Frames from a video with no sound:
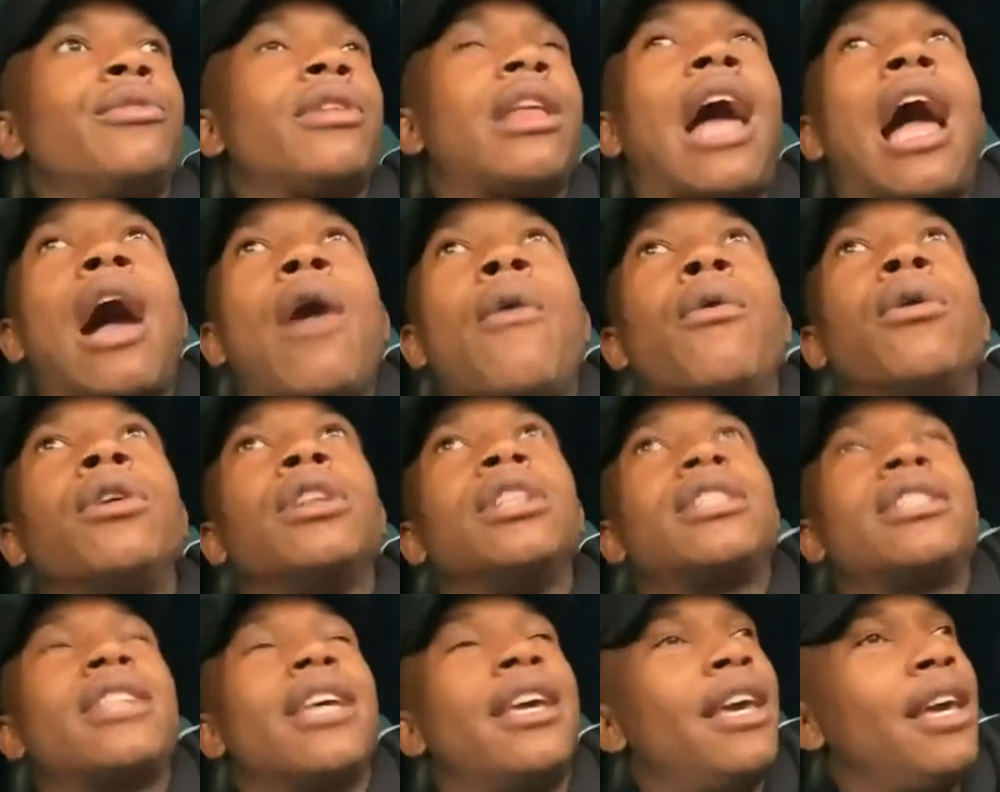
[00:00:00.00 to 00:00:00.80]
I won't
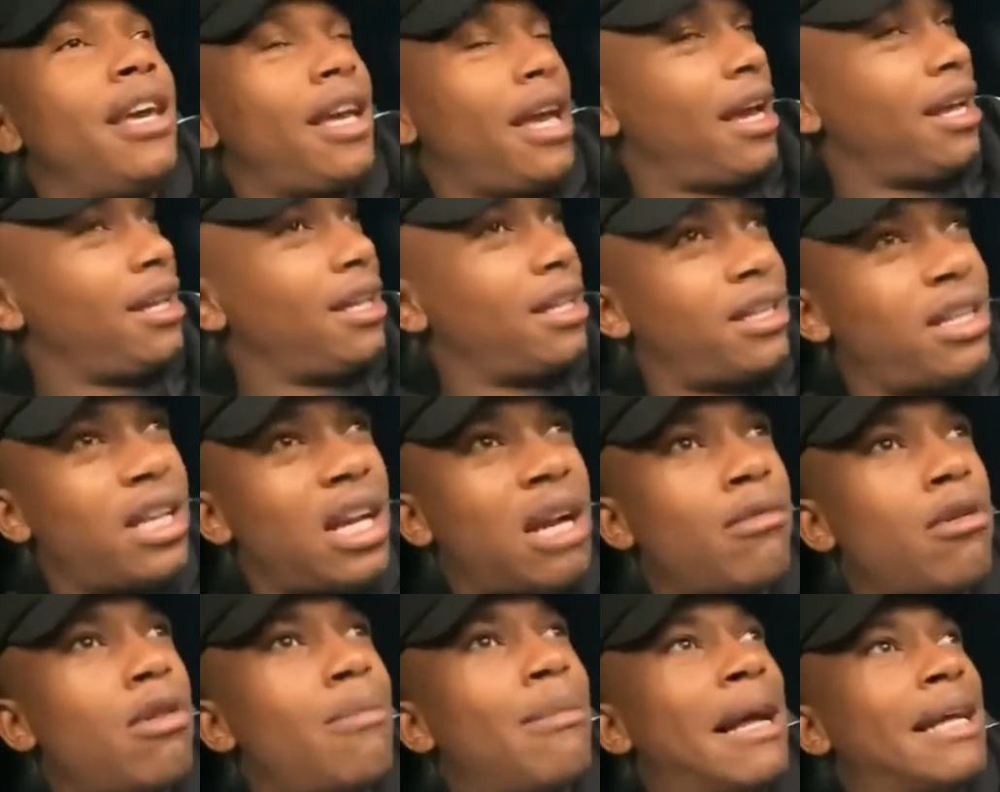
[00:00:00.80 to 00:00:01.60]
say anything
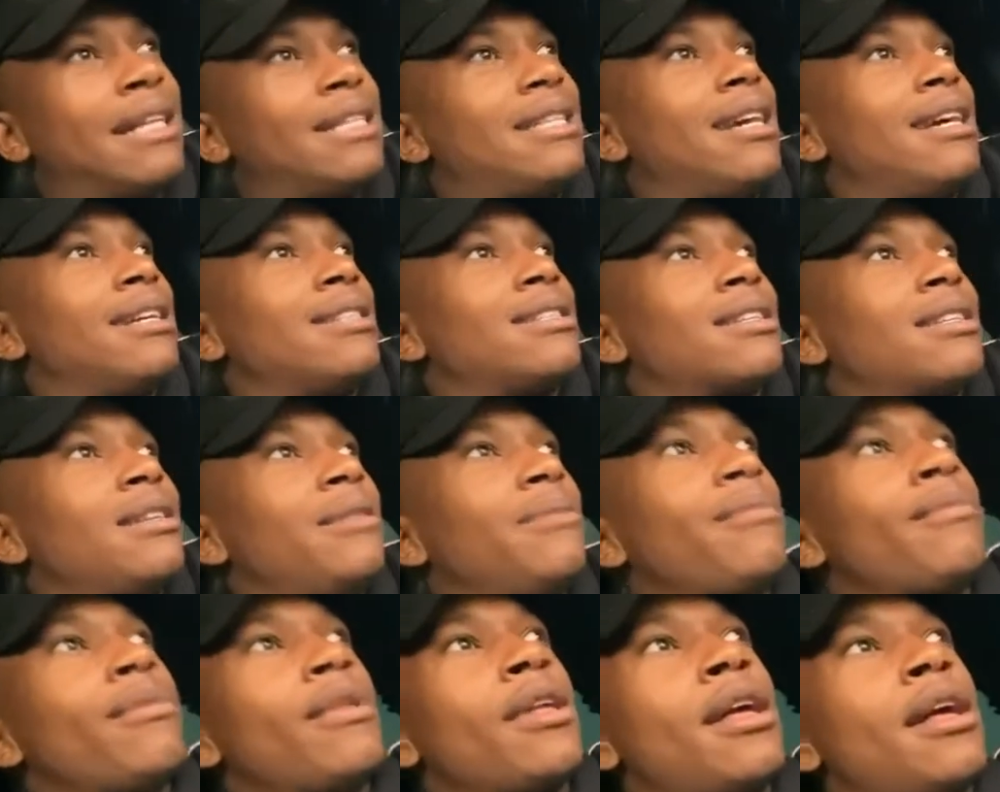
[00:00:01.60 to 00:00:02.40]
about my task,
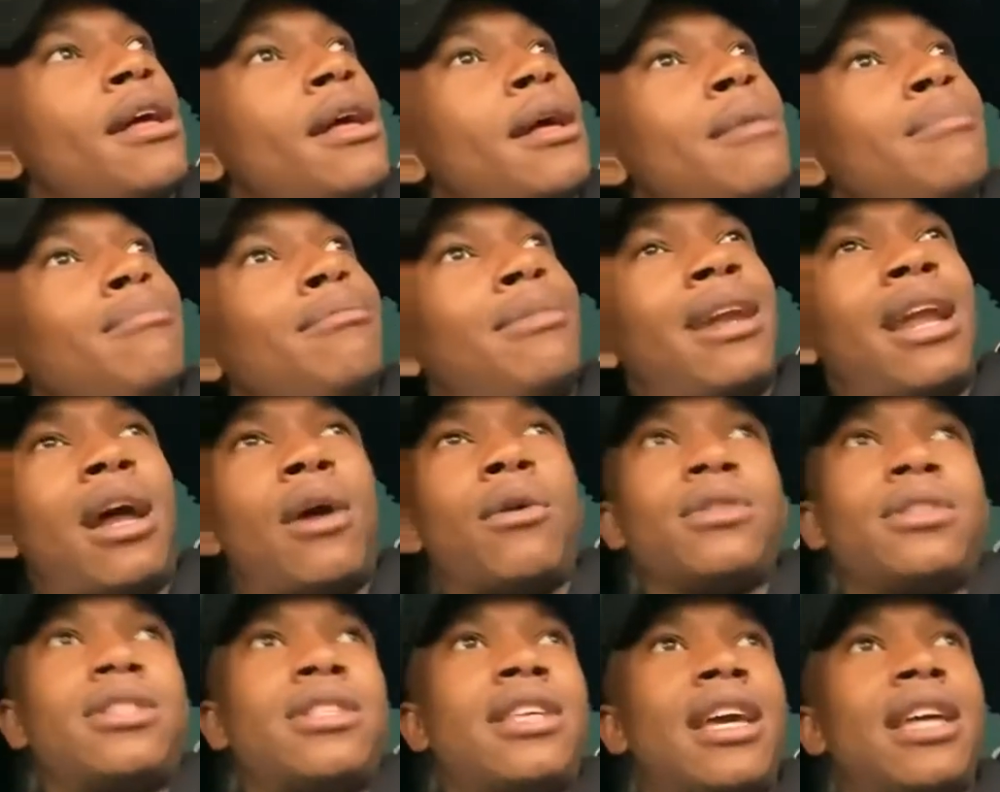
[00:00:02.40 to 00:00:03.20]
but I
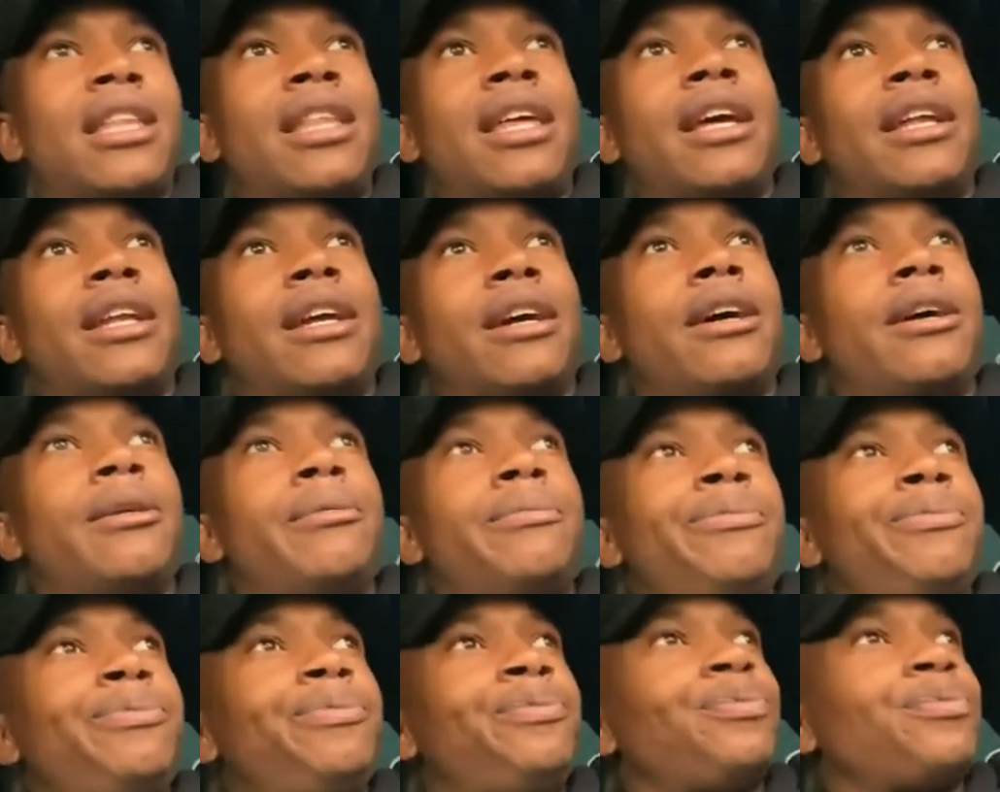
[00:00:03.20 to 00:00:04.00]
would say that
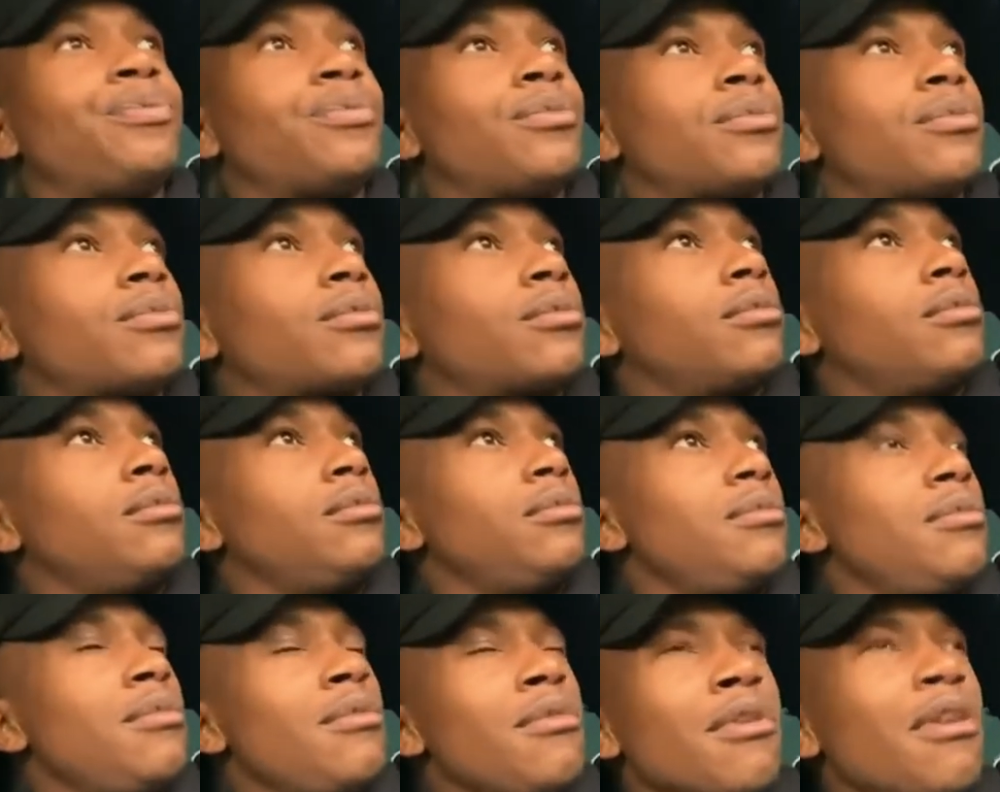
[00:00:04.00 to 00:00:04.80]

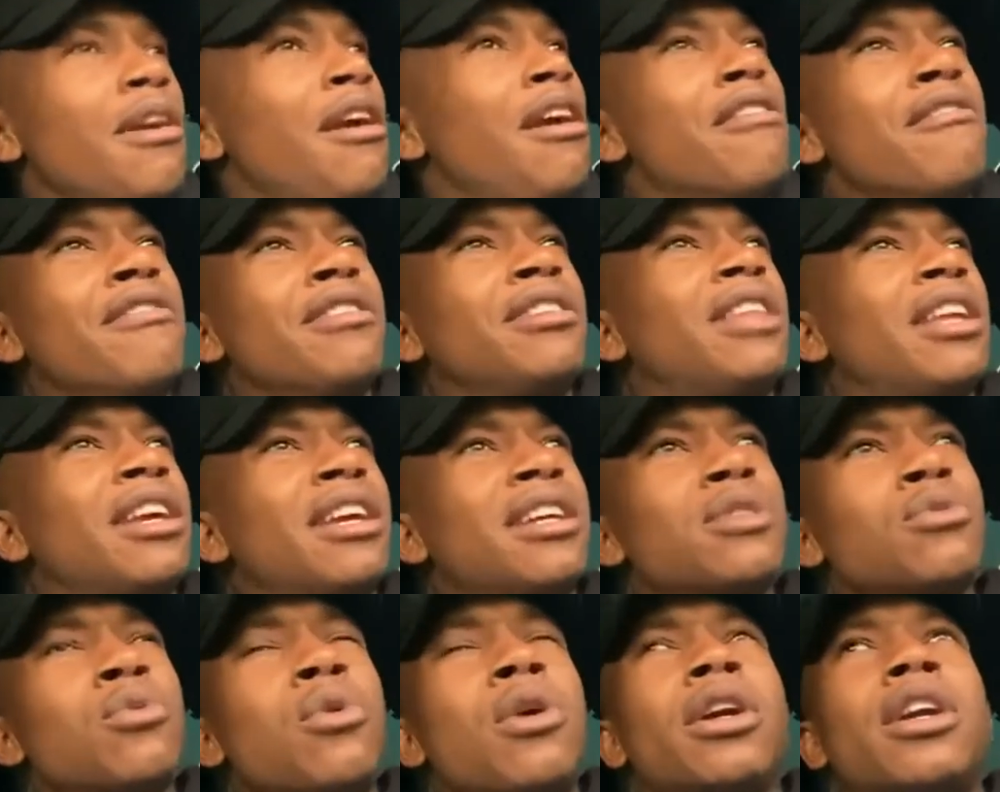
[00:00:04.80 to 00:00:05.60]
everything
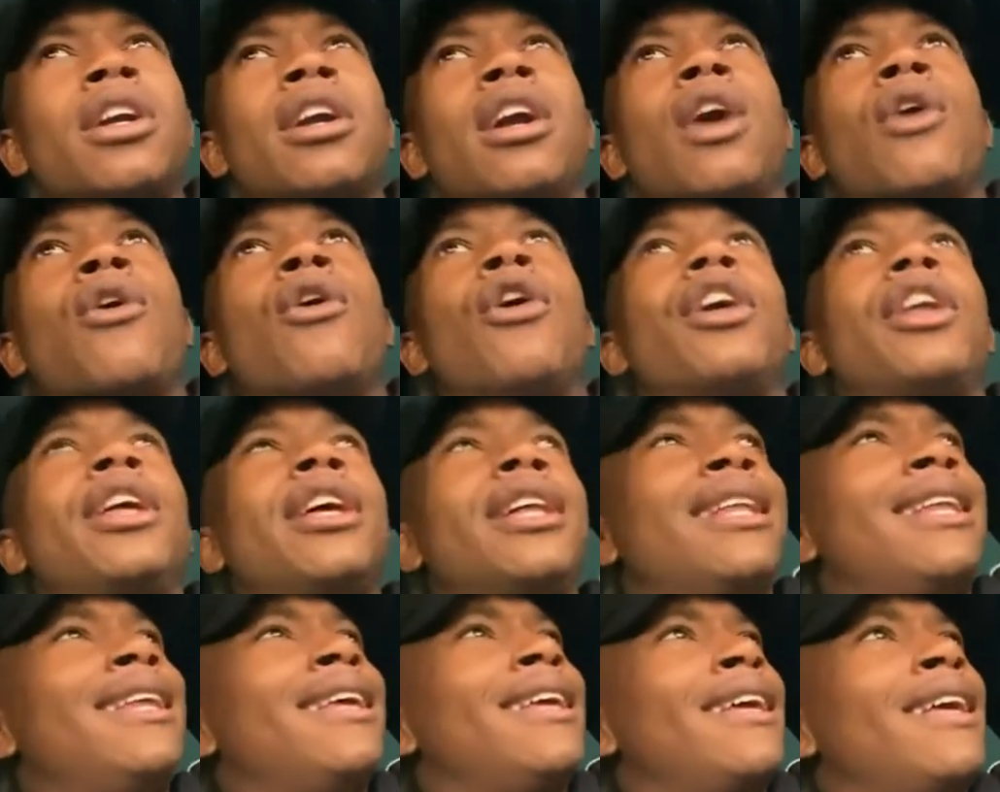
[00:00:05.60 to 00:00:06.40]
is working accordingly.